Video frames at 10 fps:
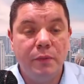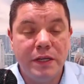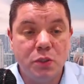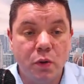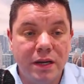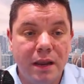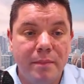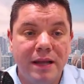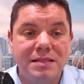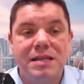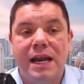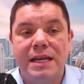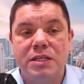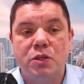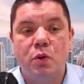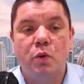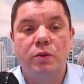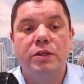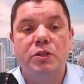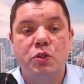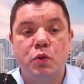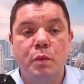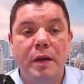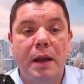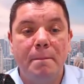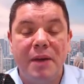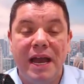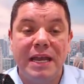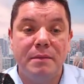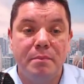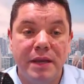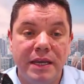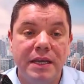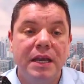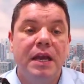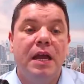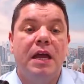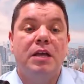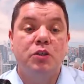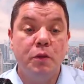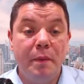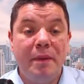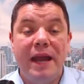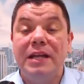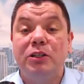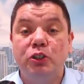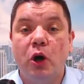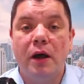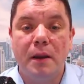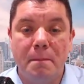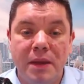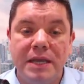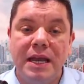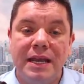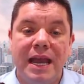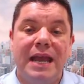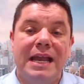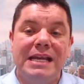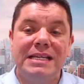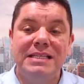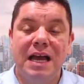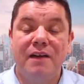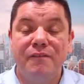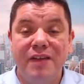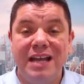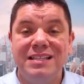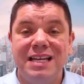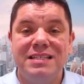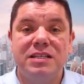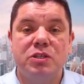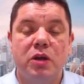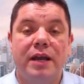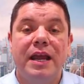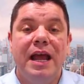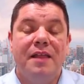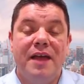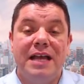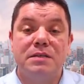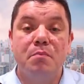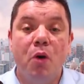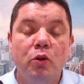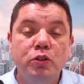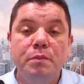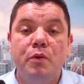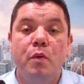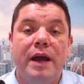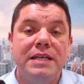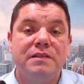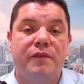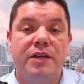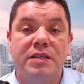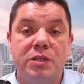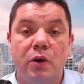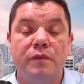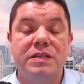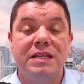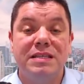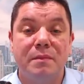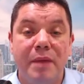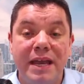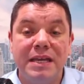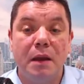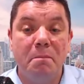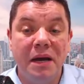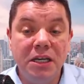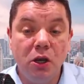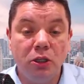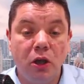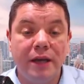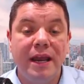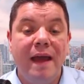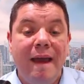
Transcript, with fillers: that we're talking about today is called SuperPayMe. SuperPay dot me, okay, and it's a fantastic site that has multiple ways for yourselves to make money online